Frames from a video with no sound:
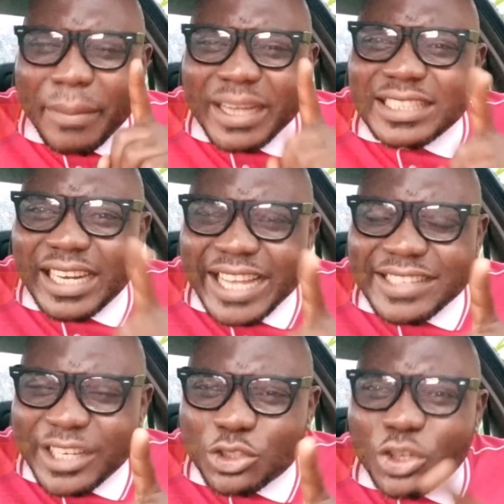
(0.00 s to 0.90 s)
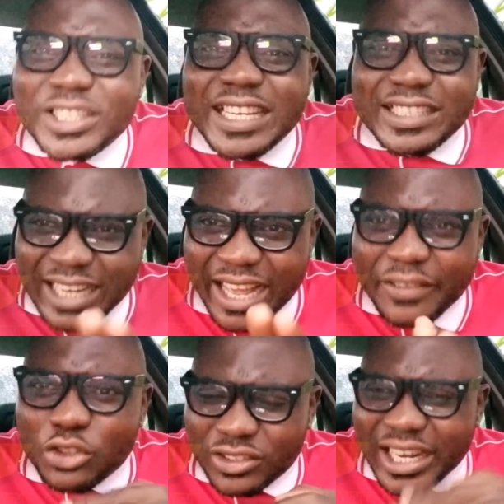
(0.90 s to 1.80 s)
The marginalization is
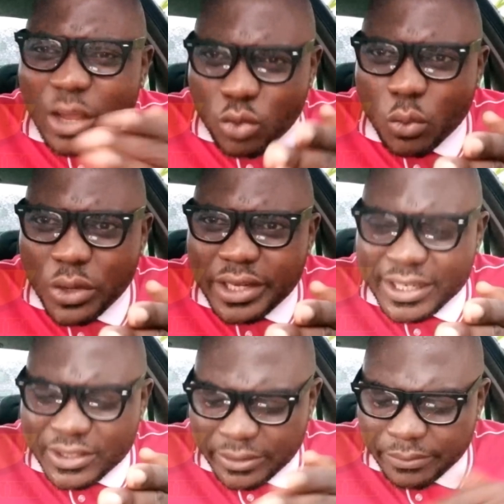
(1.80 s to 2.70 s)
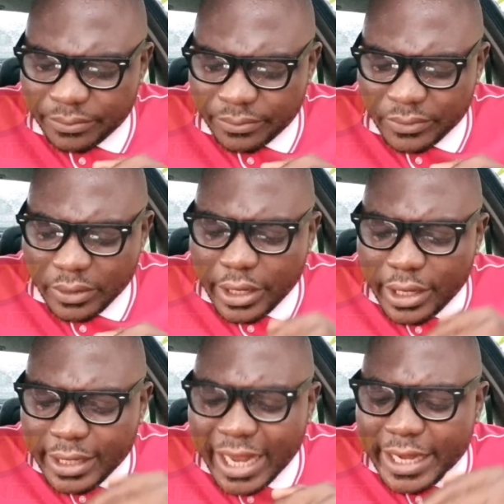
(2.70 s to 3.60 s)
glaring, just like we're witnessing.
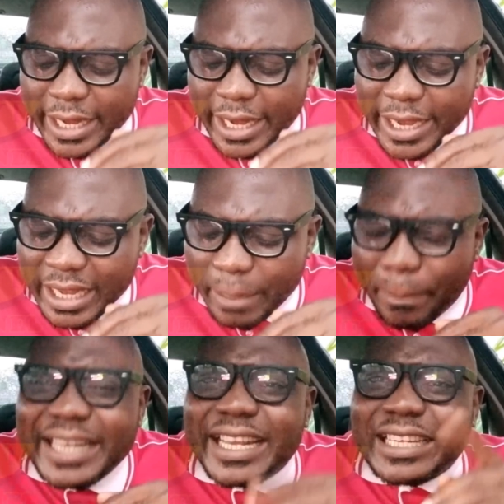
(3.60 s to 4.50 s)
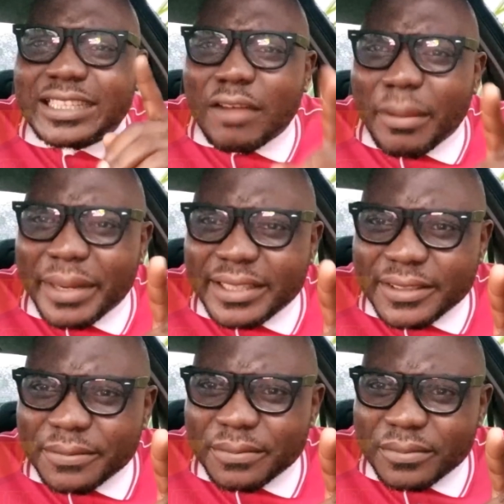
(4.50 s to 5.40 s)
Then independent
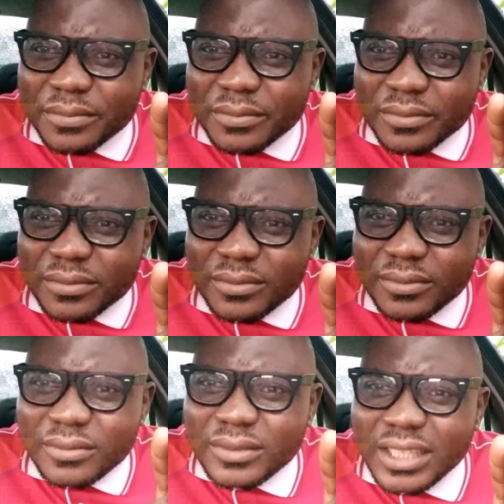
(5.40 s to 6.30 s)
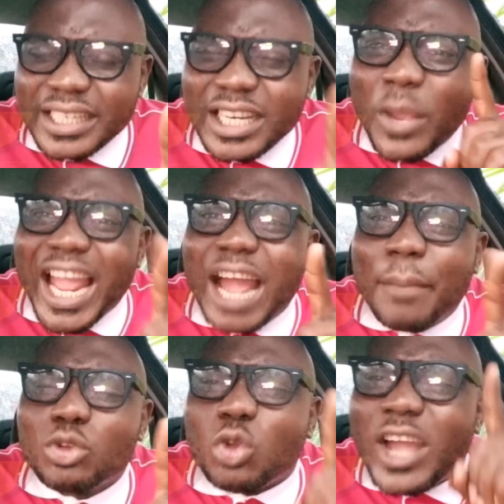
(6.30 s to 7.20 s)
government. They were
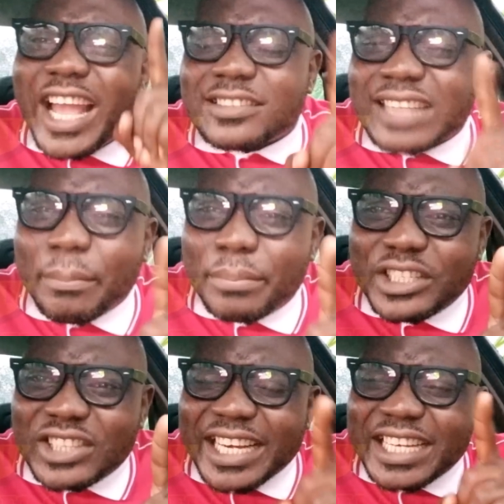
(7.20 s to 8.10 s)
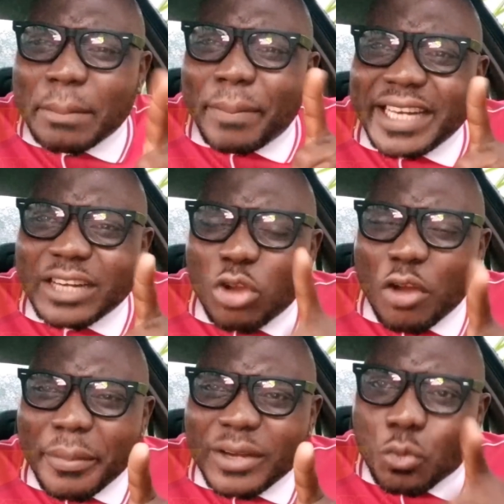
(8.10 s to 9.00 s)
able to establish an independent
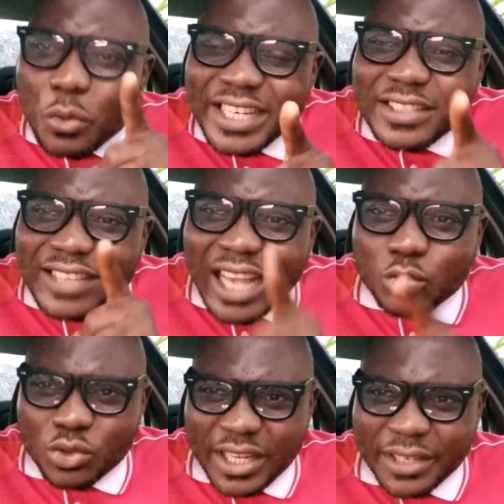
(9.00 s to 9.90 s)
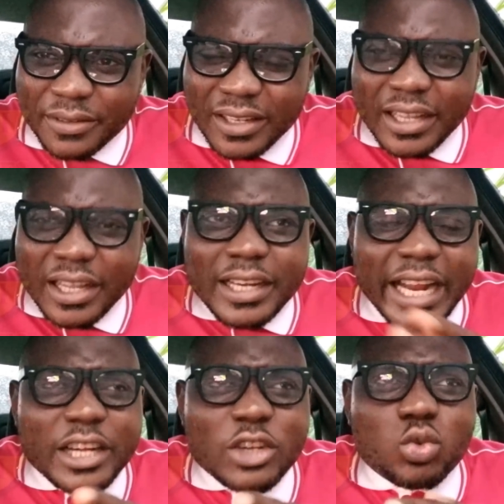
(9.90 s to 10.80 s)
government within South Sudan.
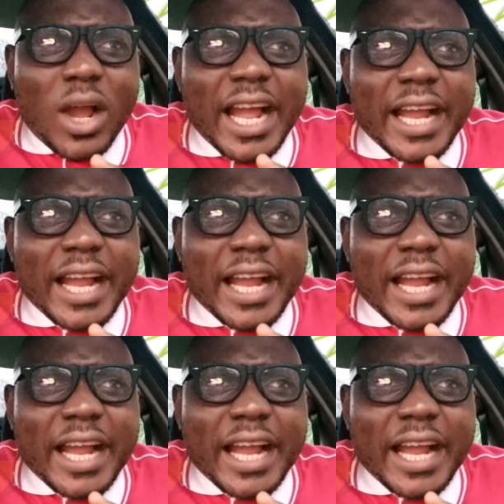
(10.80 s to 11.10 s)
That is